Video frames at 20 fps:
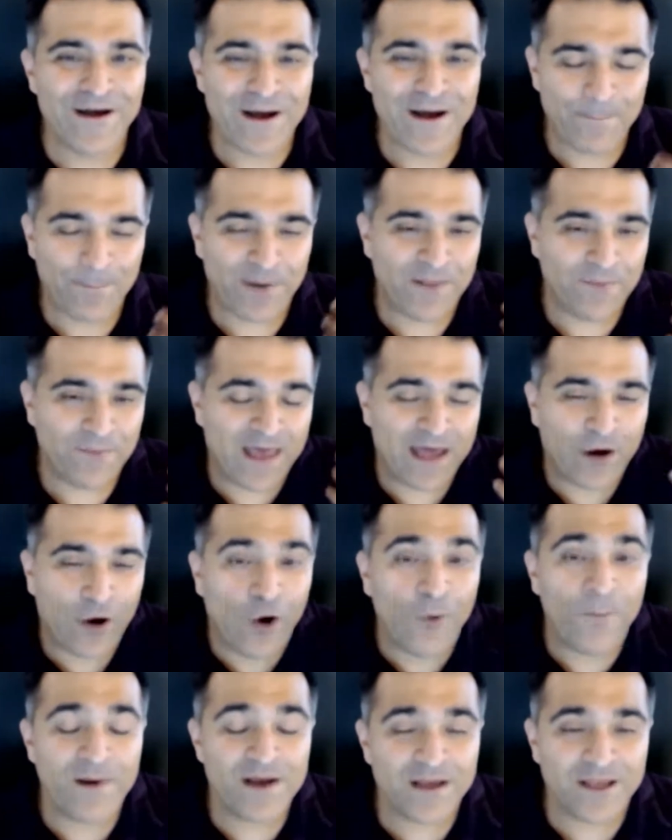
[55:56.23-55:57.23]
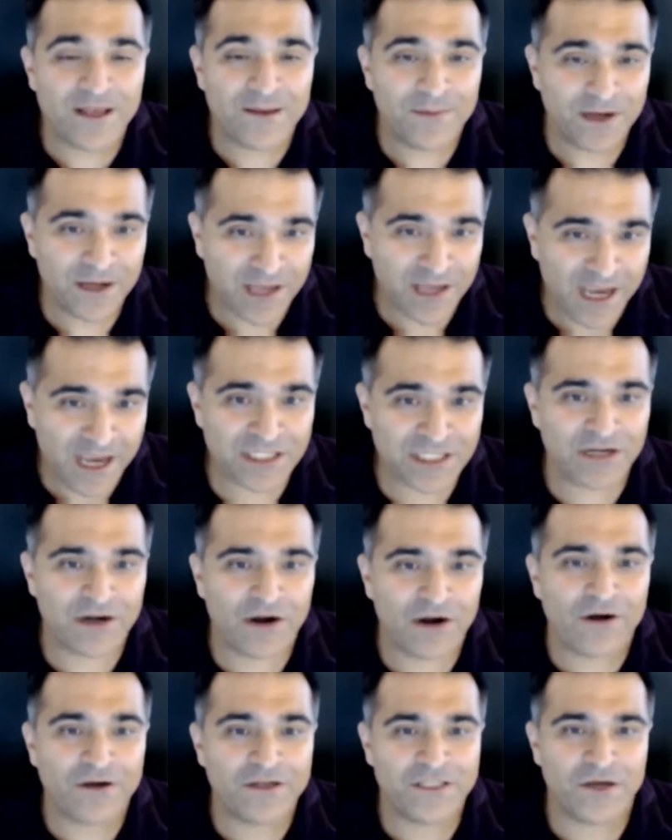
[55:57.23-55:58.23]
But that open communication
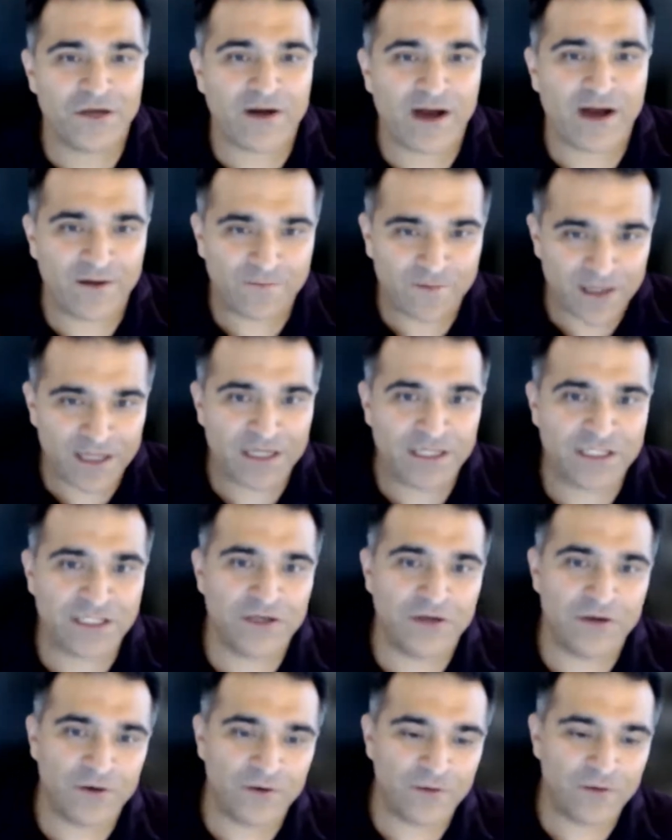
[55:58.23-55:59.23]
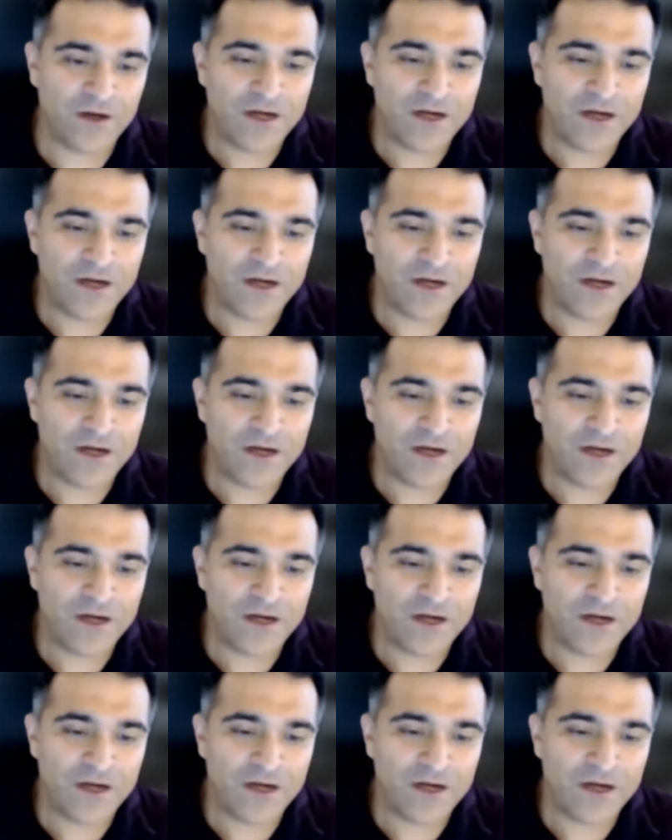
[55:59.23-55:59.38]
also kind of leads to